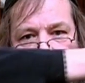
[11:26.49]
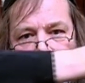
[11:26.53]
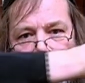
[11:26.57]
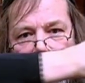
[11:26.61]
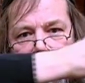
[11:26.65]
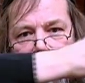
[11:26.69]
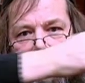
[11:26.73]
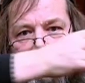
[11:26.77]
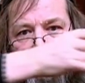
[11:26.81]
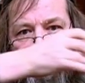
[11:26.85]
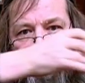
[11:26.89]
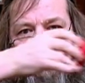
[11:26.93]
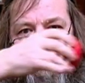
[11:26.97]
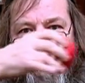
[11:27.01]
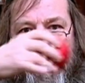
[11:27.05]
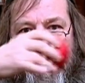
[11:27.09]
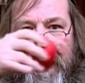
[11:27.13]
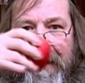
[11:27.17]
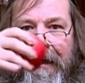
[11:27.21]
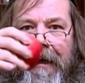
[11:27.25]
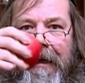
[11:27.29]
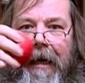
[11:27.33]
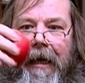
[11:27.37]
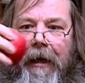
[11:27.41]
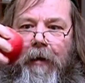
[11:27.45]
turns,
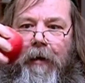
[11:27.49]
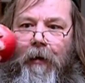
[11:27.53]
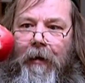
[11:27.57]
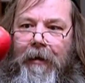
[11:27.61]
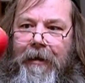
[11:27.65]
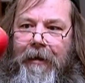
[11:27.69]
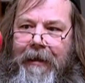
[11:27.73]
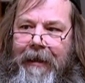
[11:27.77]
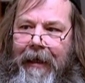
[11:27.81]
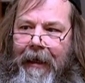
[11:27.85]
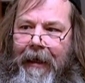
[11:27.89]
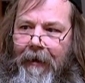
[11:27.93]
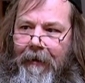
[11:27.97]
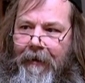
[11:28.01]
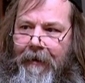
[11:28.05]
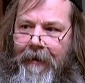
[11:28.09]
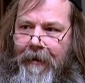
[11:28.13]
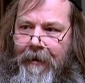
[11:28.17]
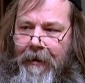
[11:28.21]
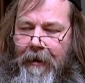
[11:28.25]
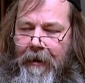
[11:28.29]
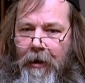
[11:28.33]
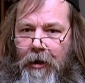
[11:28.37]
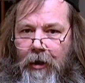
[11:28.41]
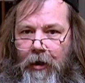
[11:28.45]
it will
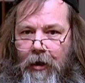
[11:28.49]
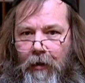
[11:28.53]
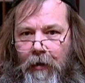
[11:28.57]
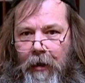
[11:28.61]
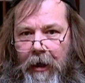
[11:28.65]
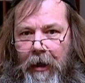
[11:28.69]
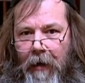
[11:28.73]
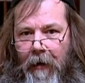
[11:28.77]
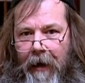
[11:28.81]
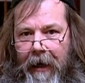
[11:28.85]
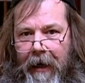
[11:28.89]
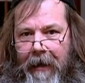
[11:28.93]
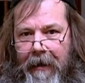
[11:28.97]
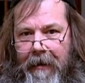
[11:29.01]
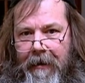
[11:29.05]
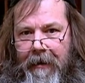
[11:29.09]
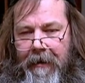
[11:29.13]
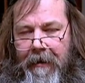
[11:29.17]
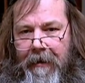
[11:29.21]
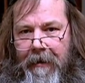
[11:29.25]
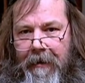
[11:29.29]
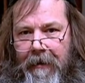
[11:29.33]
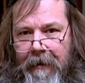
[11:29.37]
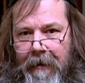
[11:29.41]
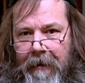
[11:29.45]
tilt 2
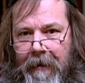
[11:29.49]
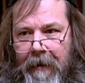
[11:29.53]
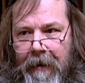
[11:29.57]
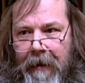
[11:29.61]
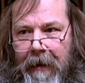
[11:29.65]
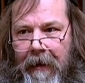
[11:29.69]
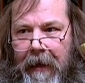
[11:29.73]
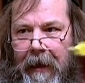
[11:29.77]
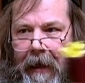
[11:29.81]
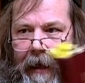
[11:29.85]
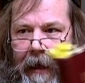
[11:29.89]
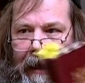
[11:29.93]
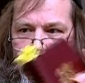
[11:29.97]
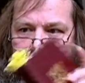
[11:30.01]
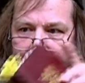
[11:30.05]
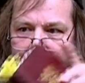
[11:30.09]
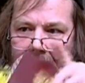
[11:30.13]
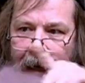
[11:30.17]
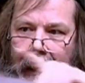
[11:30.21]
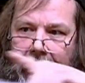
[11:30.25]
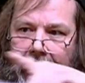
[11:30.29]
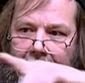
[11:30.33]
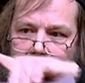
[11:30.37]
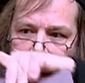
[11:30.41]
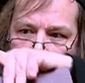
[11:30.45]
degrees.
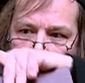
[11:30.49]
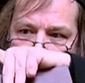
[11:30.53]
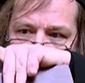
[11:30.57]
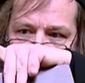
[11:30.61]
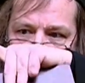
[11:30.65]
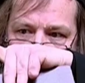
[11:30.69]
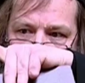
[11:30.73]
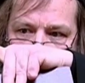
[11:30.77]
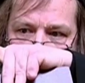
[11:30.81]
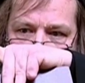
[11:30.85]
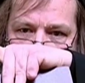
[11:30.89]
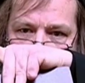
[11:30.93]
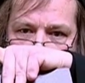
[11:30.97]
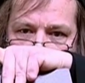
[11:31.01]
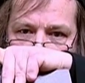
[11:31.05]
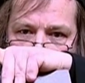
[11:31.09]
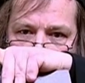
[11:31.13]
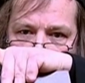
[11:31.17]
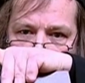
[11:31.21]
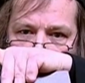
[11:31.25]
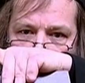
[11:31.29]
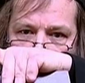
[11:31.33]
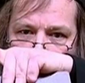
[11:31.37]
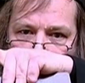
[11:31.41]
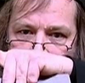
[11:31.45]
Here is the
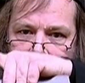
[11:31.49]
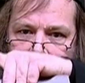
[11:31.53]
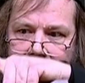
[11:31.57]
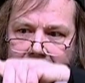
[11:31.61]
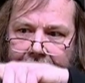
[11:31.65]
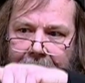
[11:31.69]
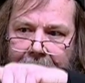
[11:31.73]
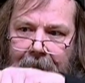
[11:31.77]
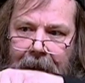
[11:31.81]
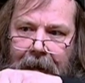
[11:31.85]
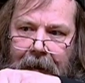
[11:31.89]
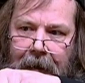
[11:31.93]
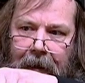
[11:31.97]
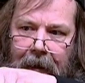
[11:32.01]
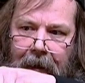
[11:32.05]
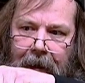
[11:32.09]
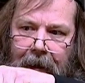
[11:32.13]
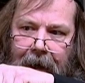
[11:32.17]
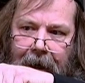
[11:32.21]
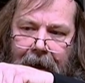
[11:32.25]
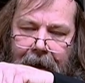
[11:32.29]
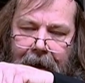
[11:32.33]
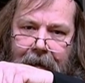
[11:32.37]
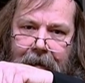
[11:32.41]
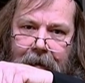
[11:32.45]
summer,
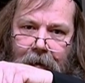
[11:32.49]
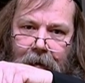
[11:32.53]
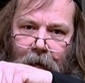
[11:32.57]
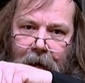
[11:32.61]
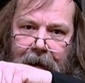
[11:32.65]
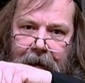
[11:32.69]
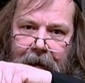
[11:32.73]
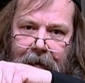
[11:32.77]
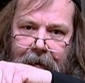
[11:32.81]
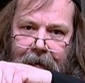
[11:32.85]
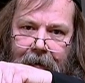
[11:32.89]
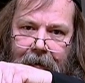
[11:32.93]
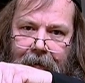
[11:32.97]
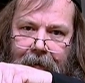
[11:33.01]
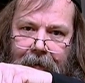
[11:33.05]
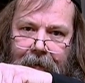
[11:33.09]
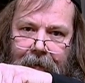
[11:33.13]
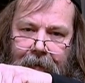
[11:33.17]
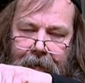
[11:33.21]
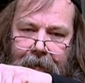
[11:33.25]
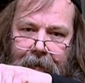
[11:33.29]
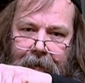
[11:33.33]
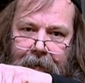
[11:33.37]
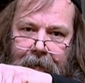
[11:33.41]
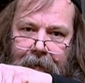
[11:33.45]
here is the winter.
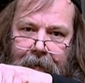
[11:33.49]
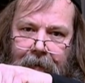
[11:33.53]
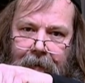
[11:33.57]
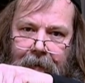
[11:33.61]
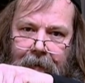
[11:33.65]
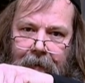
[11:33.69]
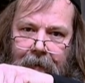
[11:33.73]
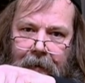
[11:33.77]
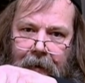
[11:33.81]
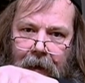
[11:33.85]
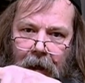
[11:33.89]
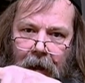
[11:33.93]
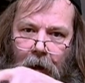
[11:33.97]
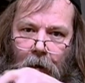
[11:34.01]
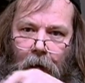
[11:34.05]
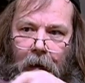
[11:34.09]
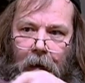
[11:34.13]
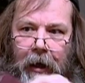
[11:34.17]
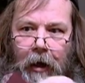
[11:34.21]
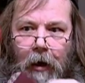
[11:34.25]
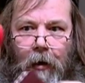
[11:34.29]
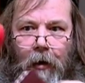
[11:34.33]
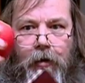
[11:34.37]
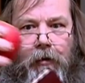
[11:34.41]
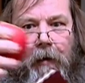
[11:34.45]
When
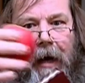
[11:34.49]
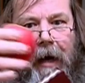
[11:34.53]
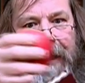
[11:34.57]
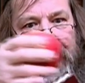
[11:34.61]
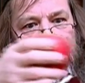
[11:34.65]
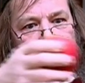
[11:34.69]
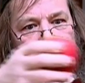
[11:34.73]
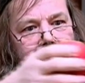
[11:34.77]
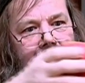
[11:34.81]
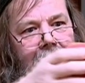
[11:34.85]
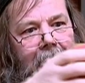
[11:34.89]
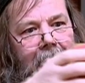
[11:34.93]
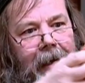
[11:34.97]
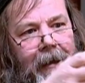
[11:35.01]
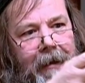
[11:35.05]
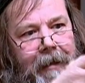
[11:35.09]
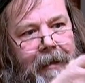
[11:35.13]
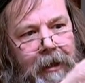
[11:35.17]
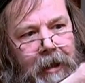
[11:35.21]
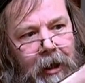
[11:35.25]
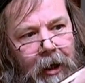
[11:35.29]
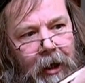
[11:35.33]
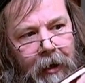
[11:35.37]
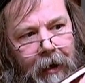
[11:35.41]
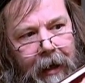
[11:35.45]
it goes round and then it'll
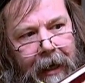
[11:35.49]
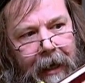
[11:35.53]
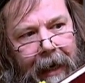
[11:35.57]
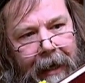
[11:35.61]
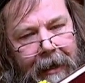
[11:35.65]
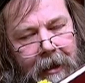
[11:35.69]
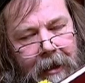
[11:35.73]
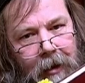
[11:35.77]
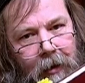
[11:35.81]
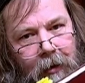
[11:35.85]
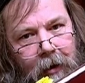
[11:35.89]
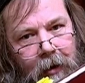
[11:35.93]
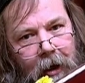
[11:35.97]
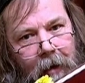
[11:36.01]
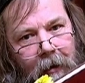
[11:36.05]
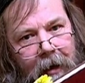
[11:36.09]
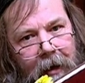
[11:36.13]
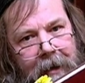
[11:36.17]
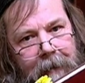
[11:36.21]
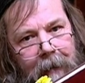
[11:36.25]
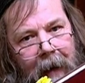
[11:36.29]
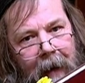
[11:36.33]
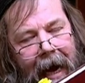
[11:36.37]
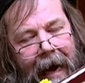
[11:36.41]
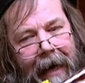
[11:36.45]
turn again 2
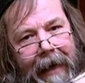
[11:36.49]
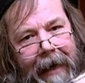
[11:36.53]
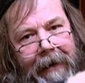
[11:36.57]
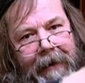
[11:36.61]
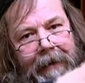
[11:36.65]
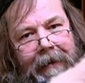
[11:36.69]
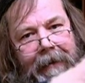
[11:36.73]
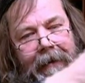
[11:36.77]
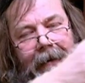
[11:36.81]
degrees back,